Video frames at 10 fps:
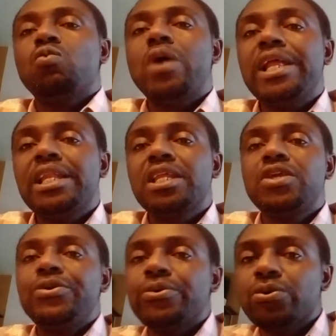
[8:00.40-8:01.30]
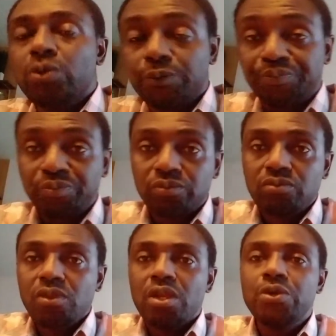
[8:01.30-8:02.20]
when you
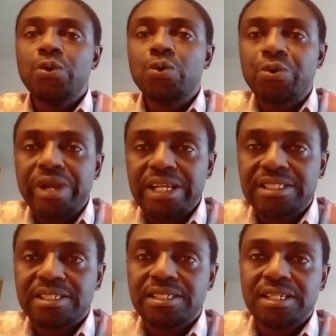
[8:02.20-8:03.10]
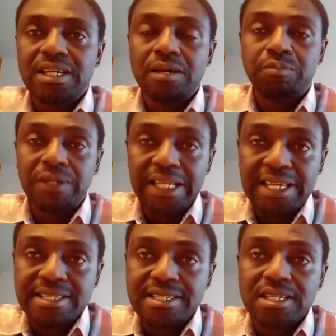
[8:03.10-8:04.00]
rent a
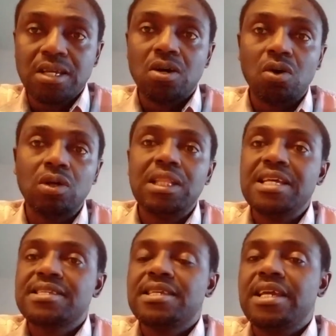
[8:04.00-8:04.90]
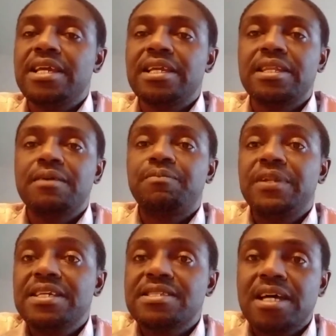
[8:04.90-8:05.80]
place, or let's say the
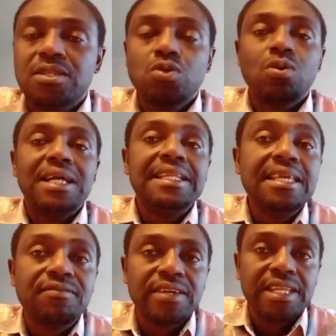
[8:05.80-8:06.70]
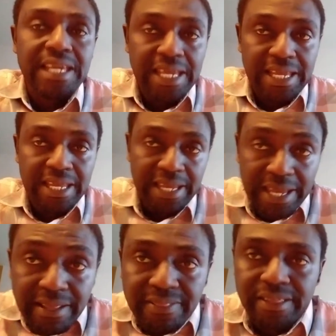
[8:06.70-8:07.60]
place that you are living
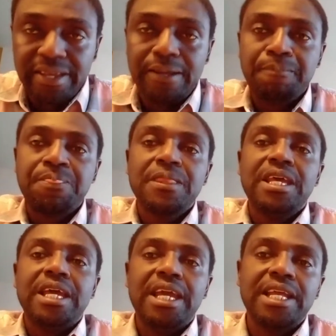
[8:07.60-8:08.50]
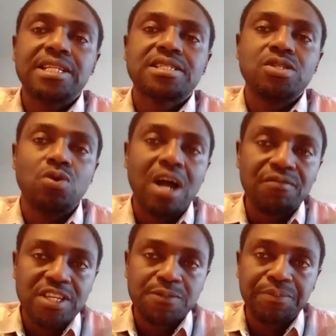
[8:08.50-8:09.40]
in there, and you
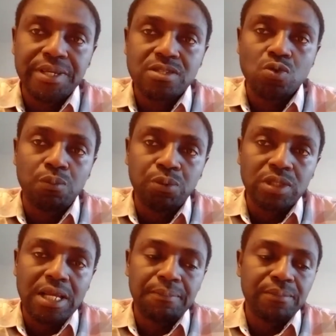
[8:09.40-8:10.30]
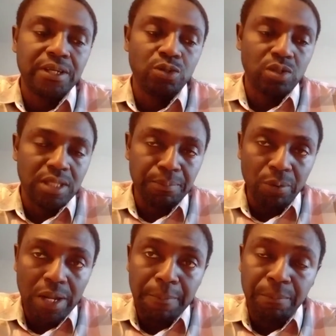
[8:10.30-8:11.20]
have a space to put up your
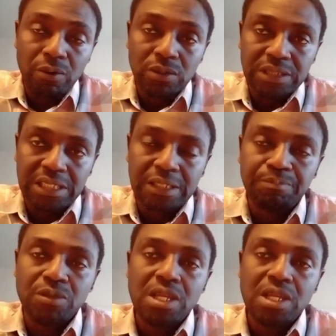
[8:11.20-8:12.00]
tarpaulin pond there.